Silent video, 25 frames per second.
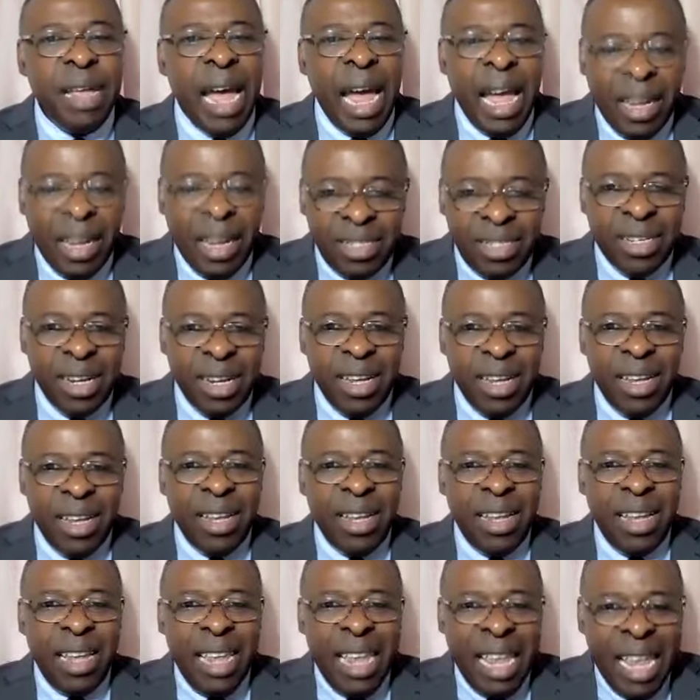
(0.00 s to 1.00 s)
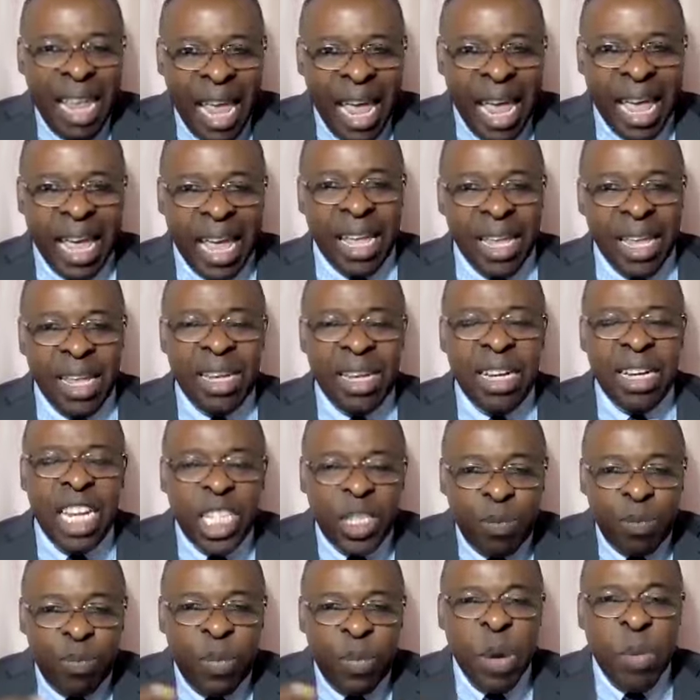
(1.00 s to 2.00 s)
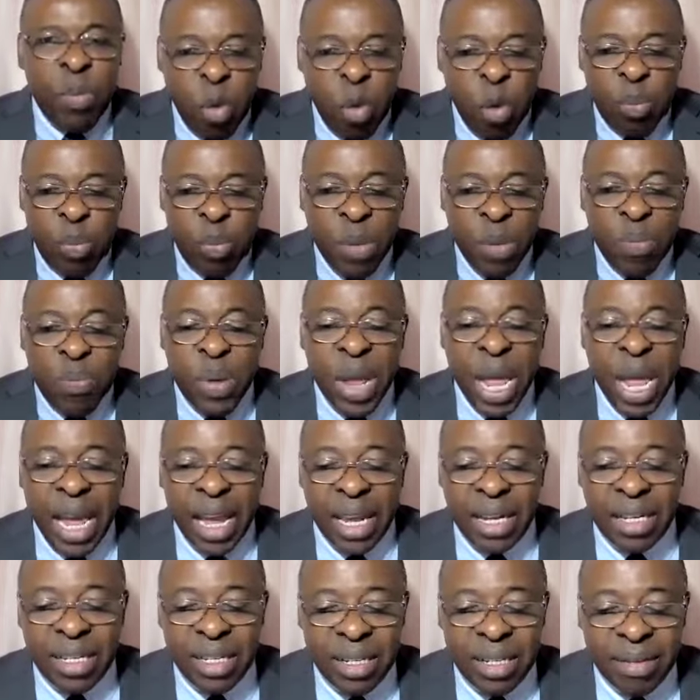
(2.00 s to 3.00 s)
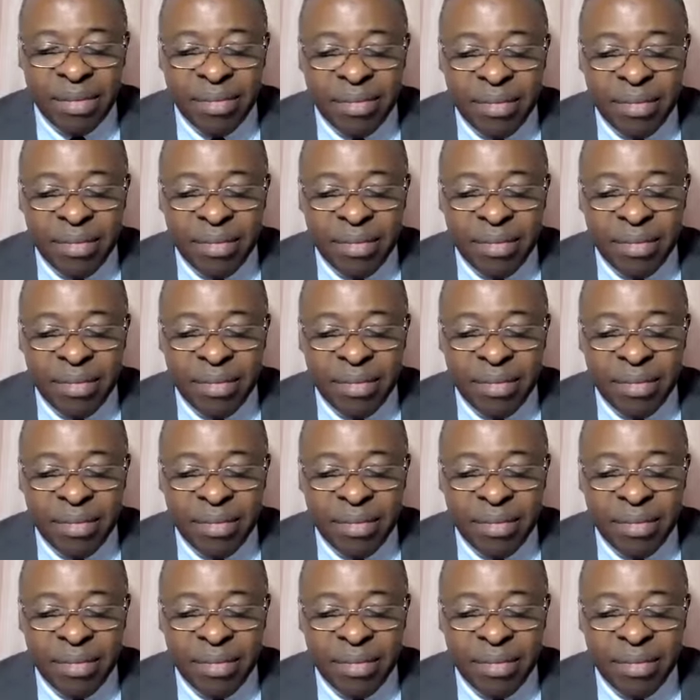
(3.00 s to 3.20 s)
And here, these people prepared.